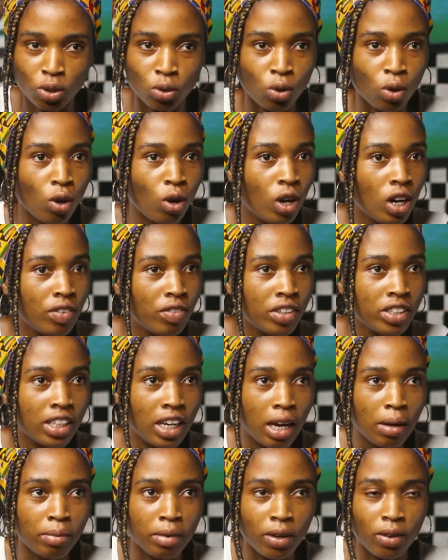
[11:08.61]
So every
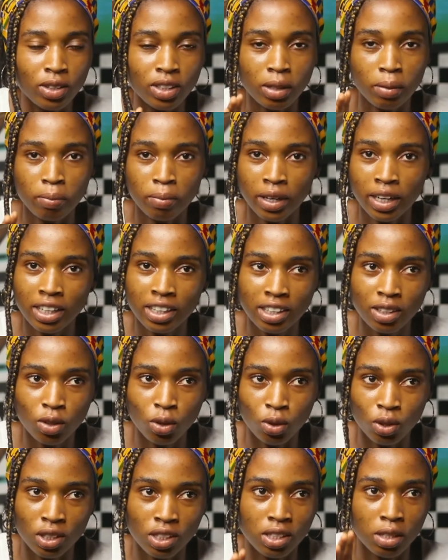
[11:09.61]
time there was a math
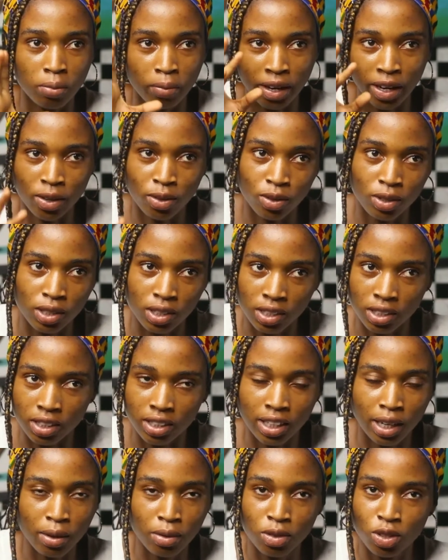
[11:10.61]
course in my courses,
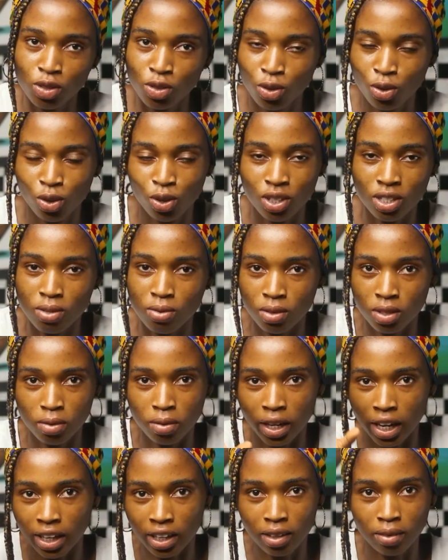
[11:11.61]
that course was
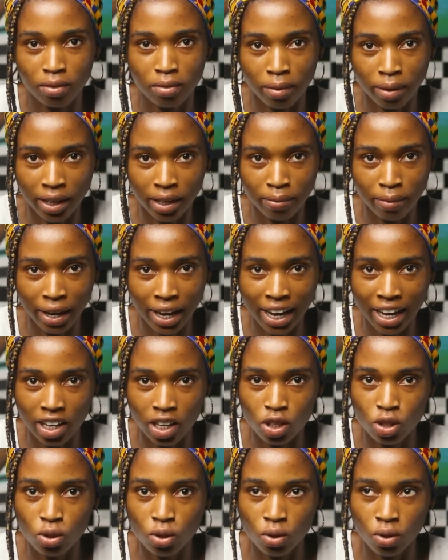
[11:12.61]
like my
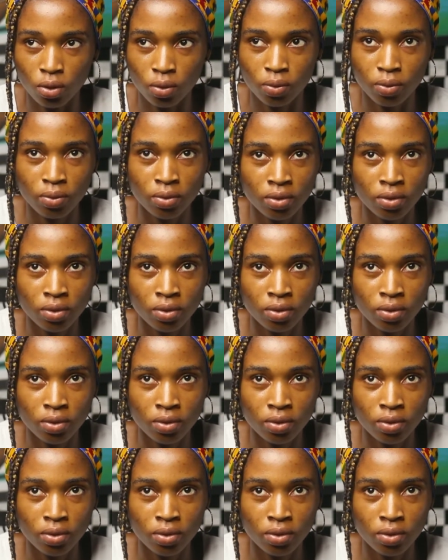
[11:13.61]
highest score.